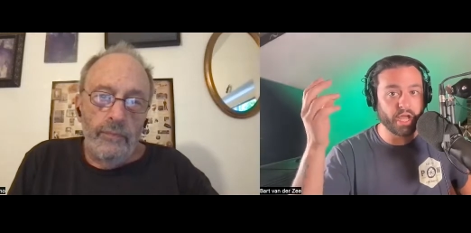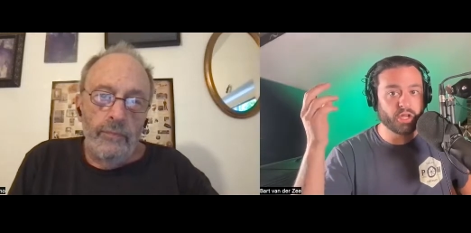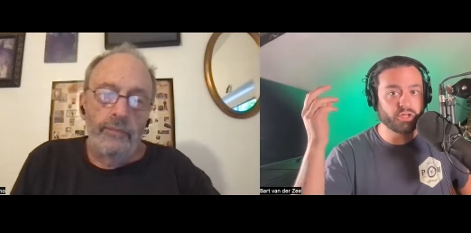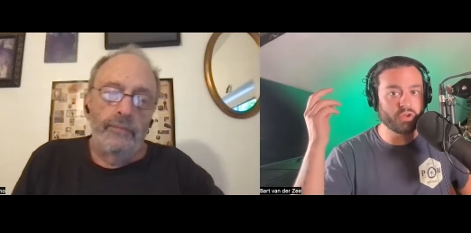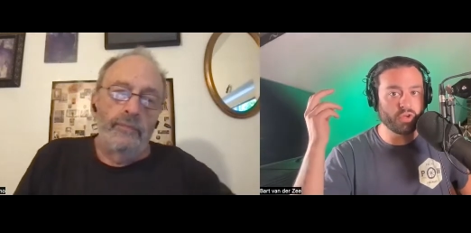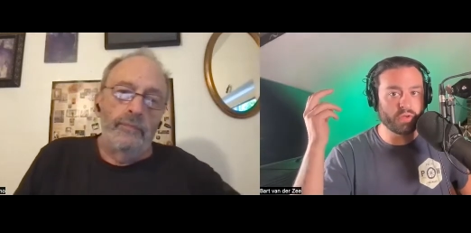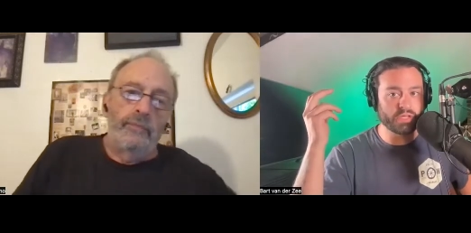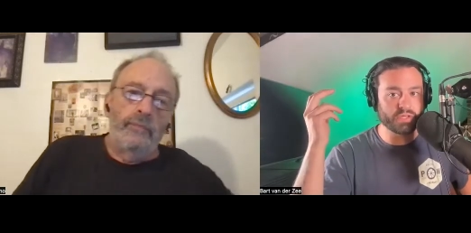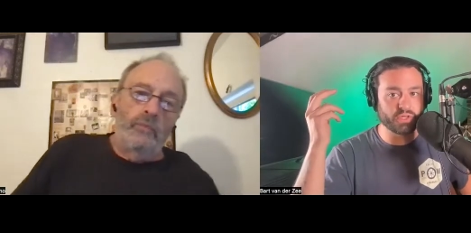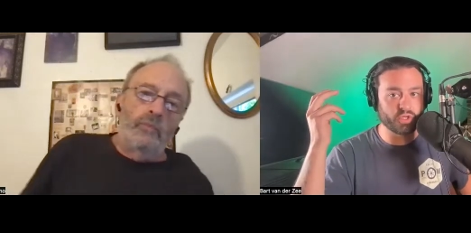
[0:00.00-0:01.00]
Speaker 1: due to
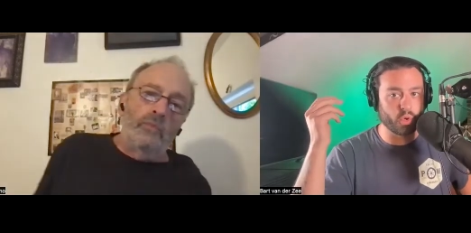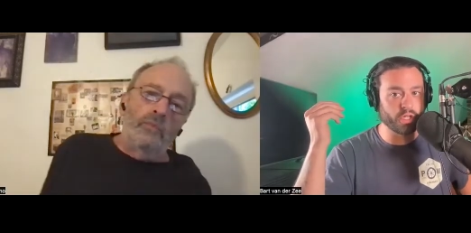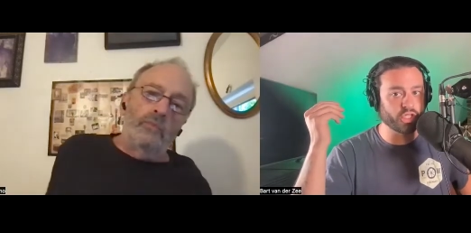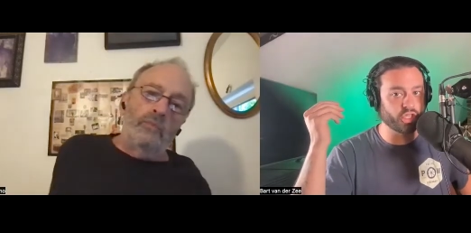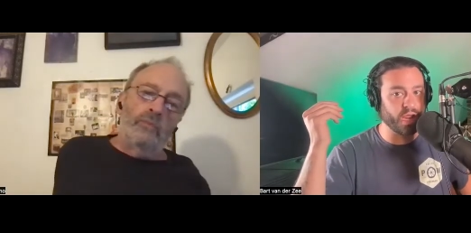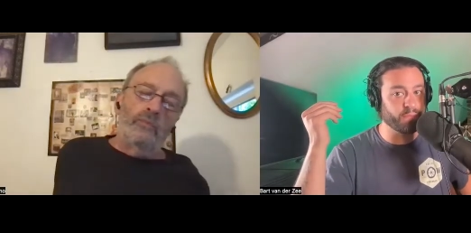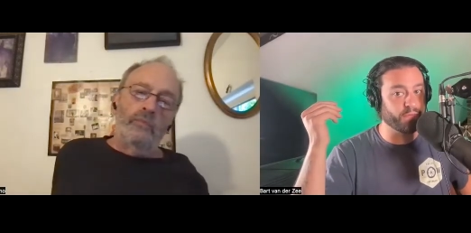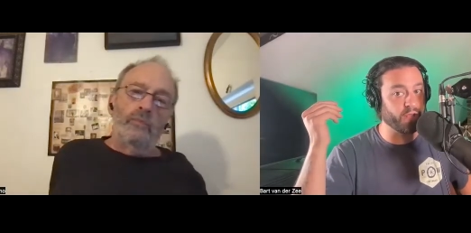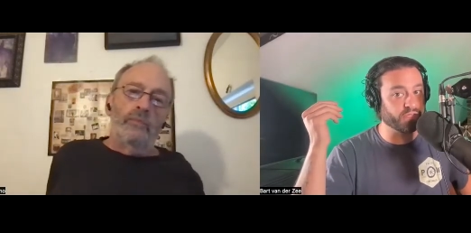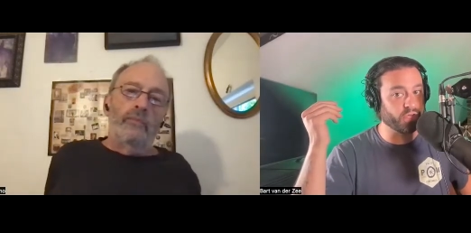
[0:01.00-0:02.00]
his contorted shape,
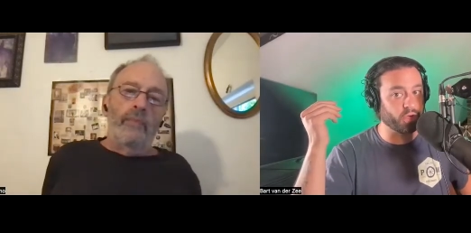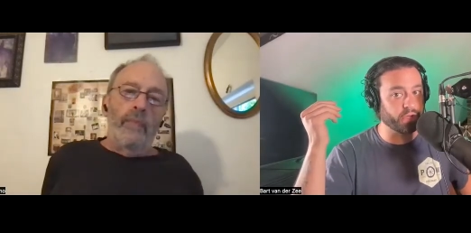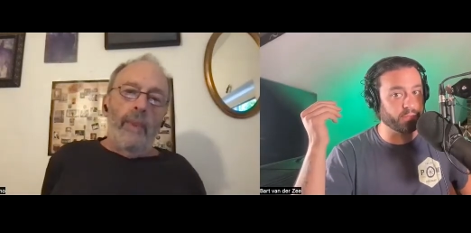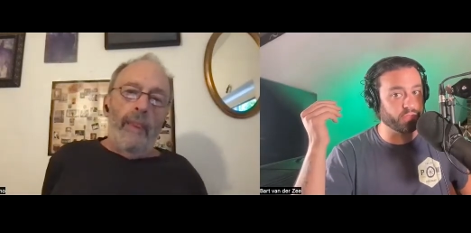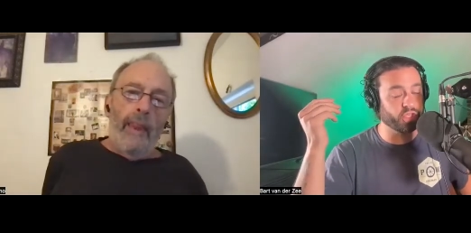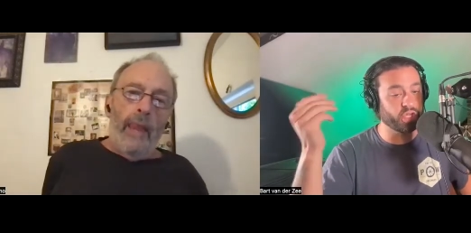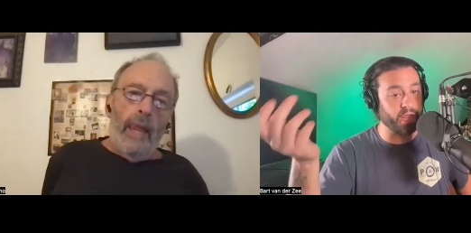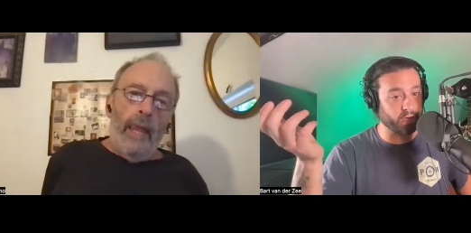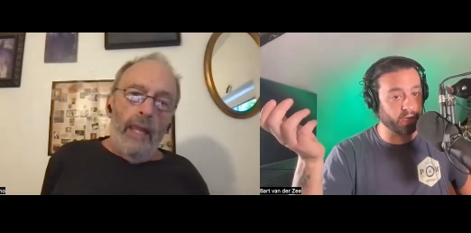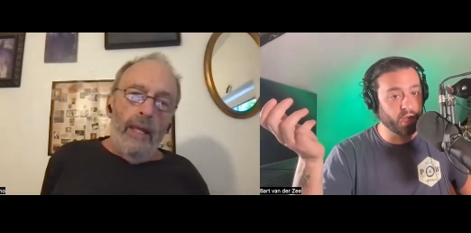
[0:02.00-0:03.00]
friends called him
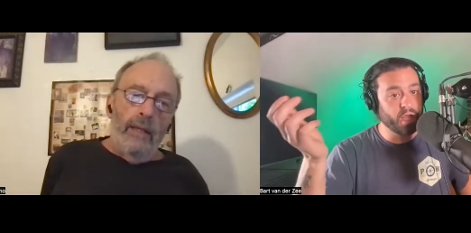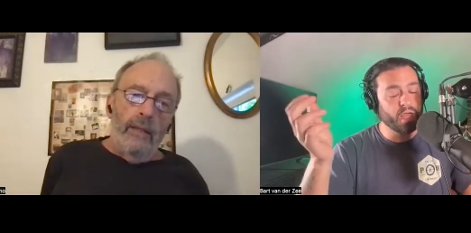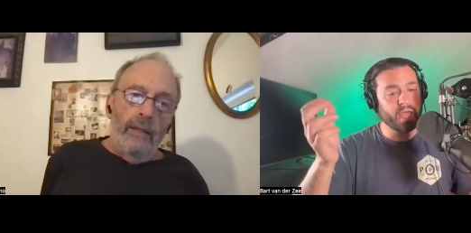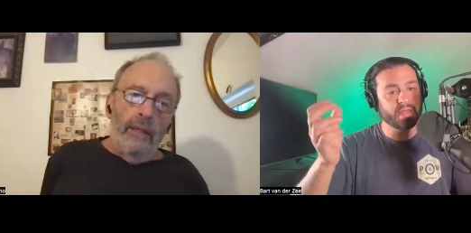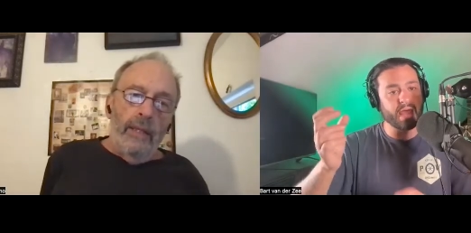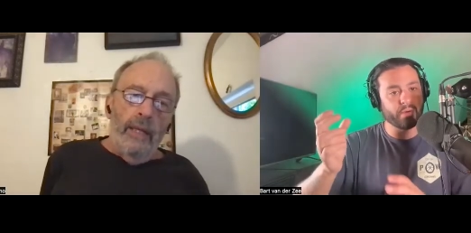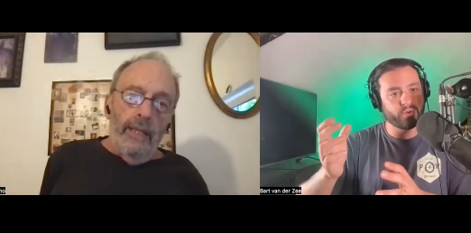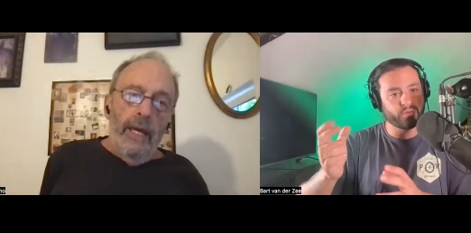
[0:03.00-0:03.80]
Chick, and that would